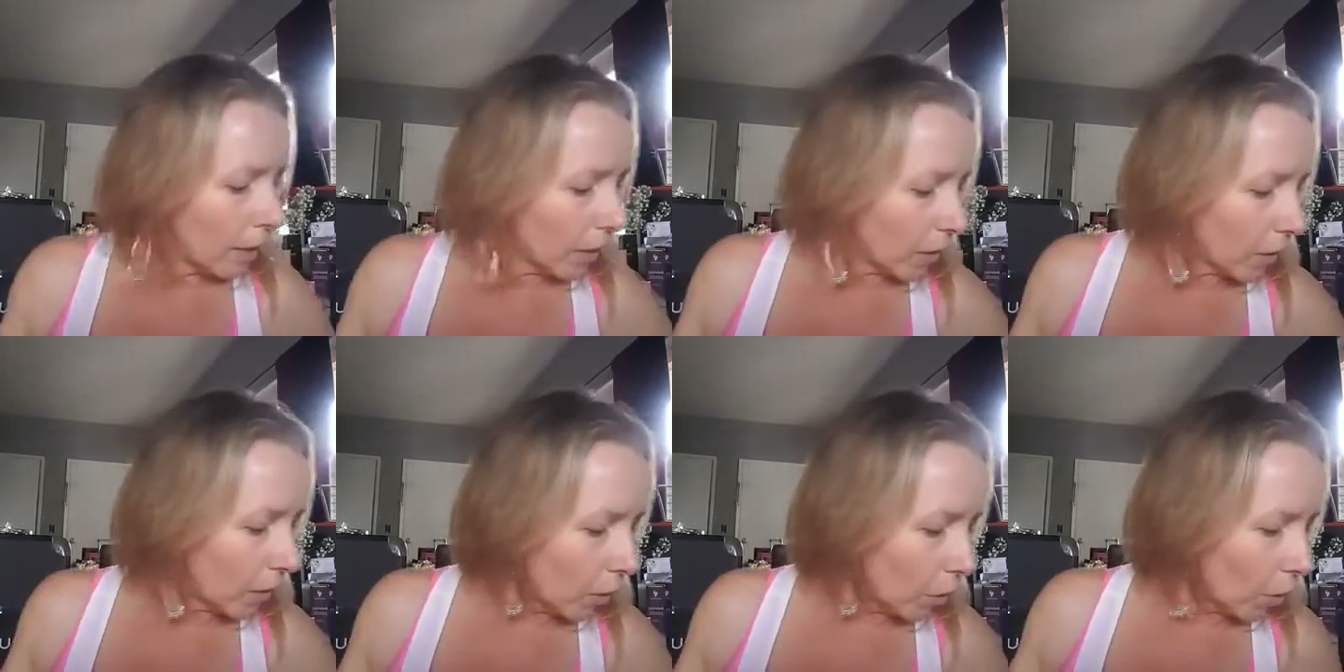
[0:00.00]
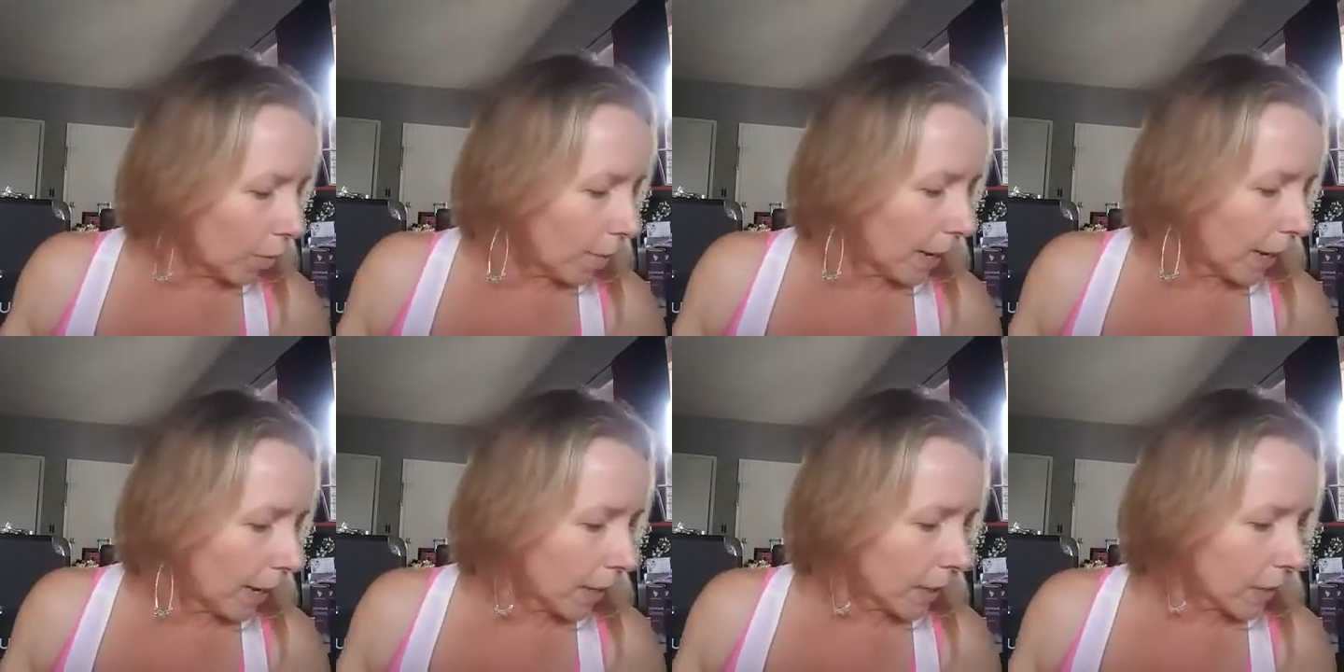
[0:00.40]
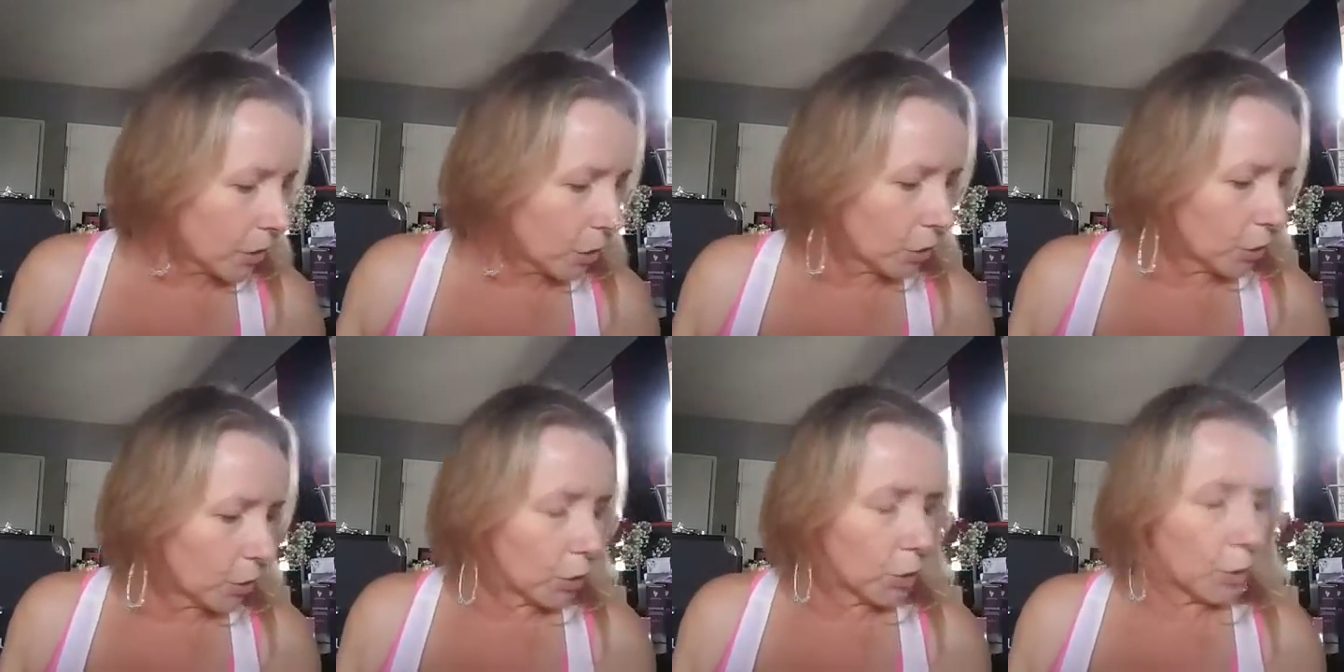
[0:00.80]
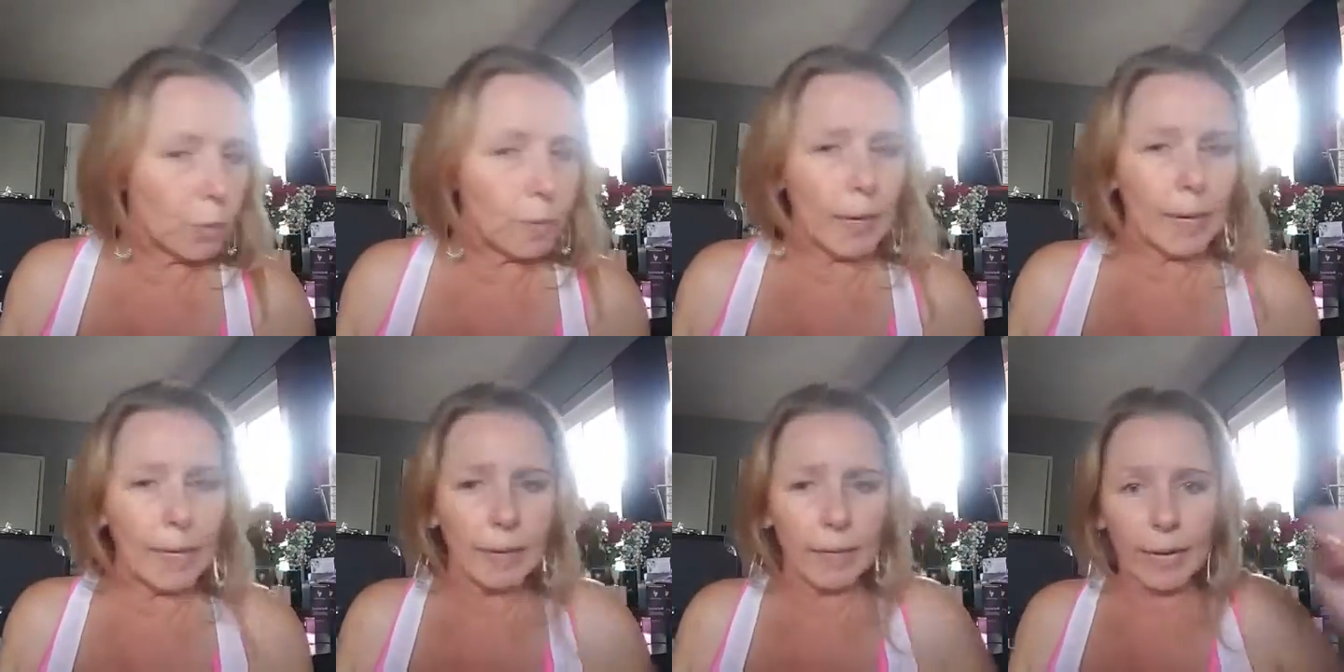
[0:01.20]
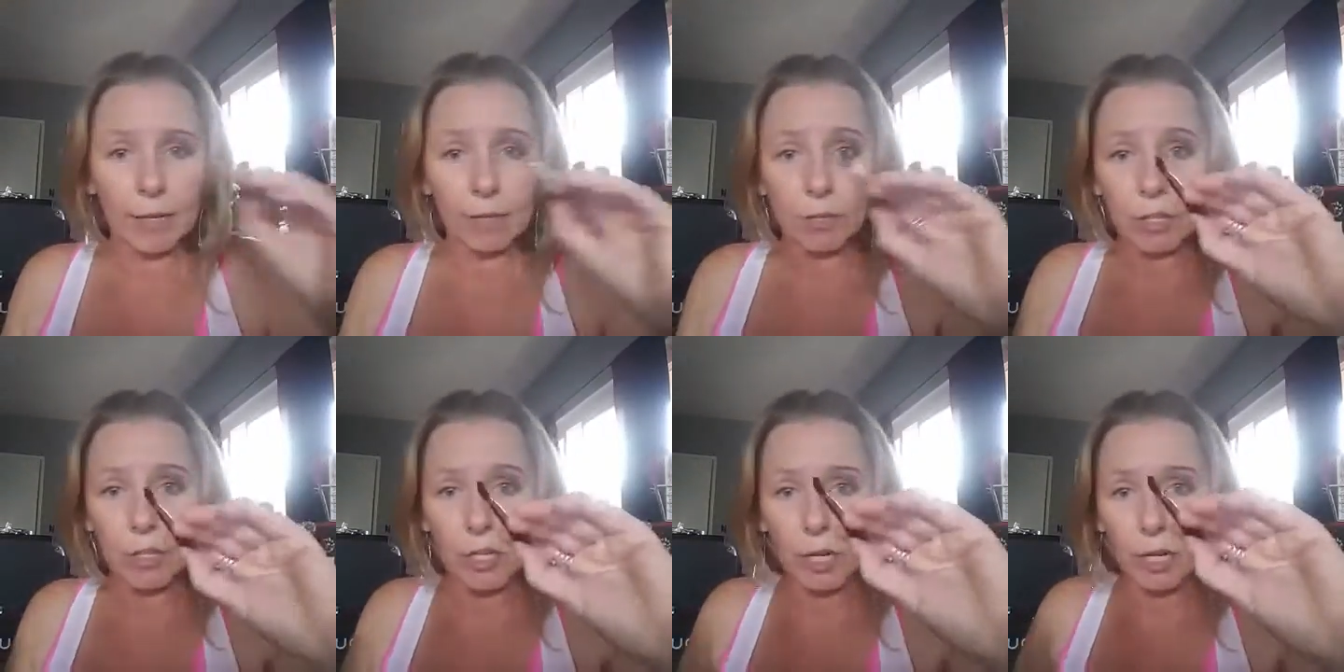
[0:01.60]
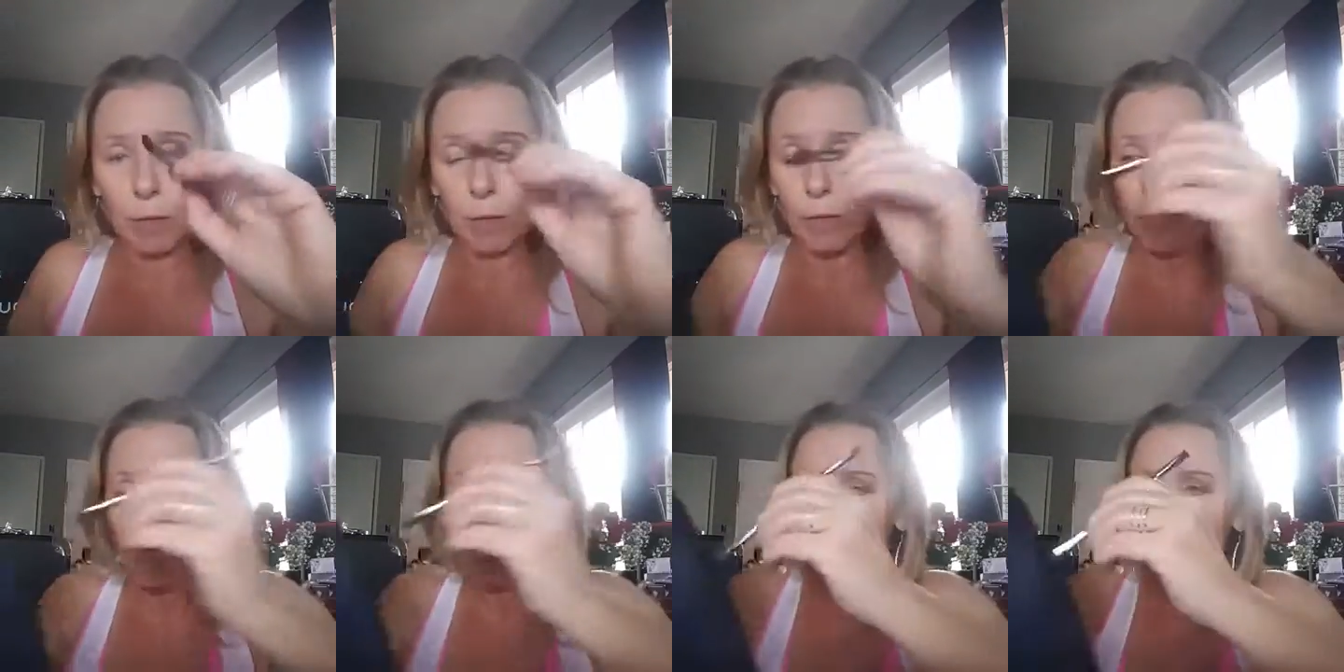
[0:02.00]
Go back to my liner shader brush